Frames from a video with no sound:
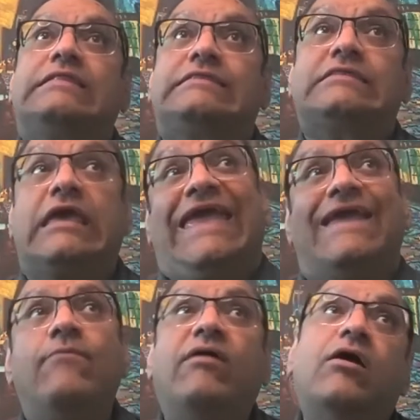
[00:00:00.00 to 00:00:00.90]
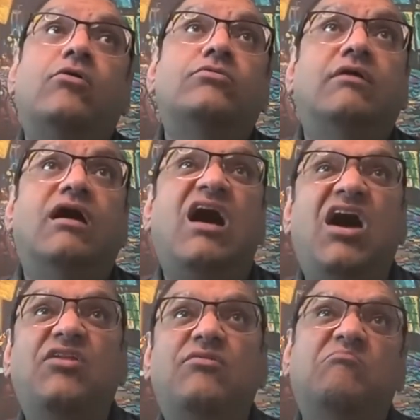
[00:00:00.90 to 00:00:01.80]
say about
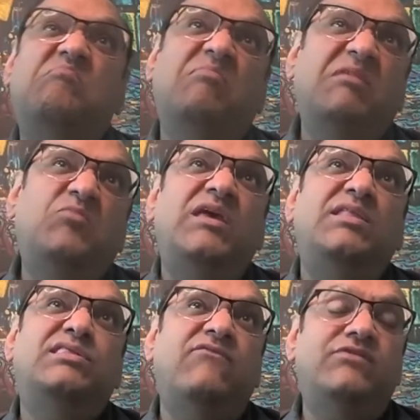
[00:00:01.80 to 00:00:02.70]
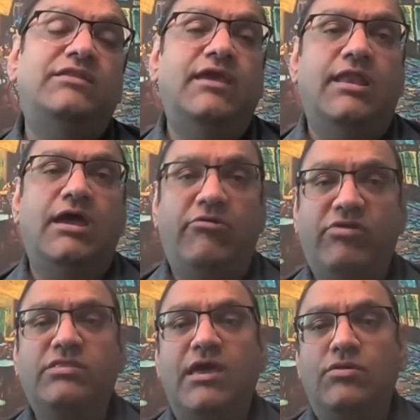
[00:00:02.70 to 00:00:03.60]
between 70 and
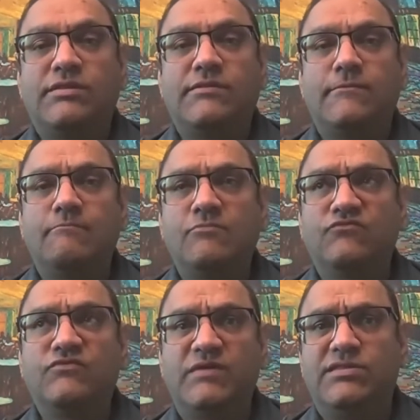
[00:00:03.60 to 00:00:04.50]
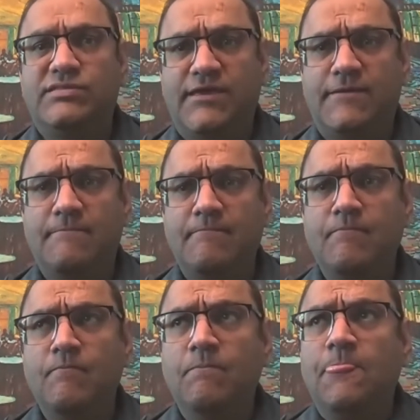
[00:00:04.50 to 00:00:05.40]
100,000 moved to BC.
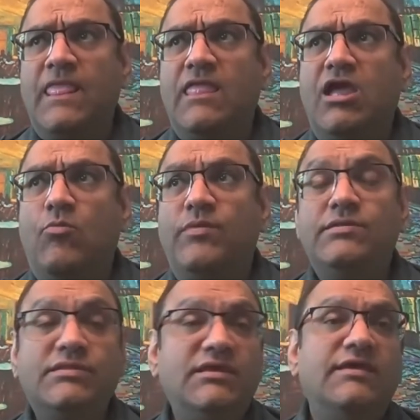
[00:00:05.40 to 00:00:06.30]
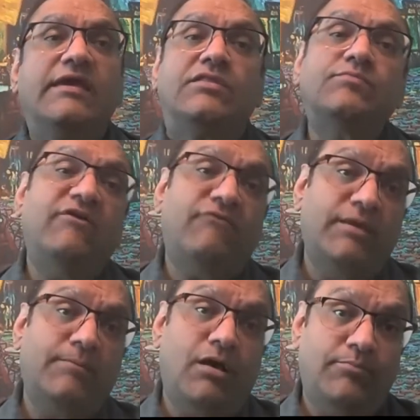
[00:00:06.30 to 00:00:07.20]
Now, BC is very
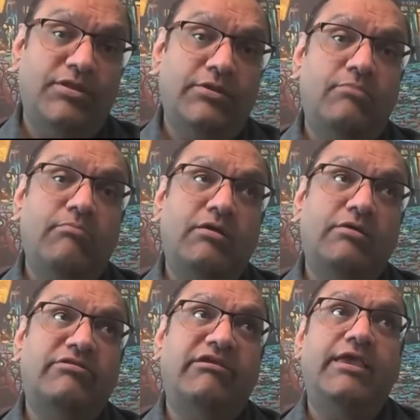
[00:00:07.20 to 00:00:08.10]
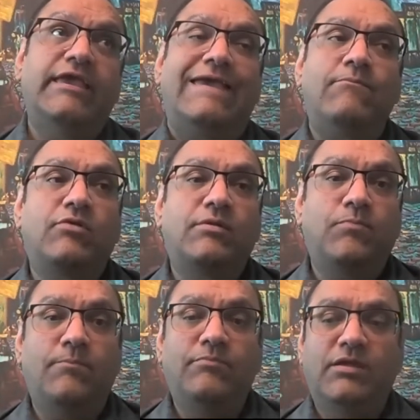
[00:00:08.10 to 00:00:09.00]
popular among the
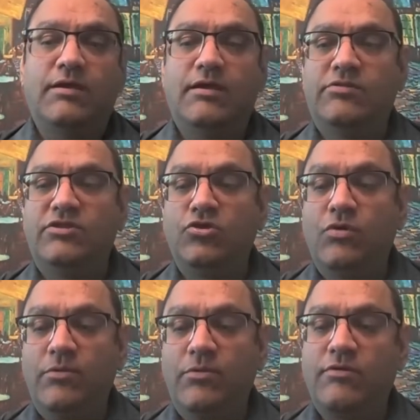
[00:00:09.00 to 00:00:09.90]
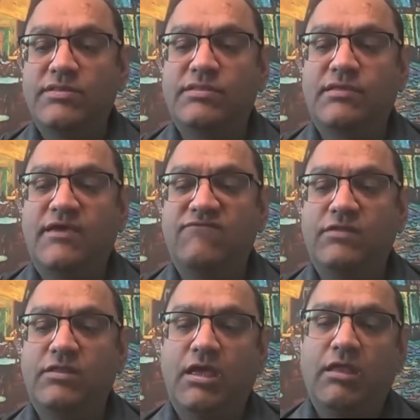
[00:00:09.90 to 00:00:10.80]
the new immigrants, given
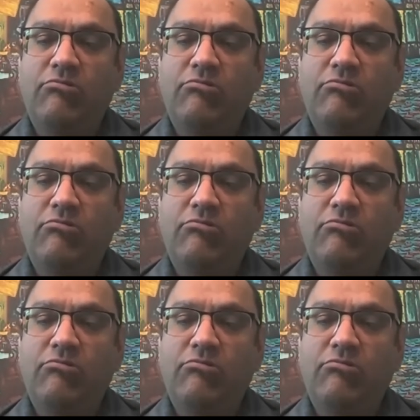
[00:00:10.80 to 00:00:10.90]
that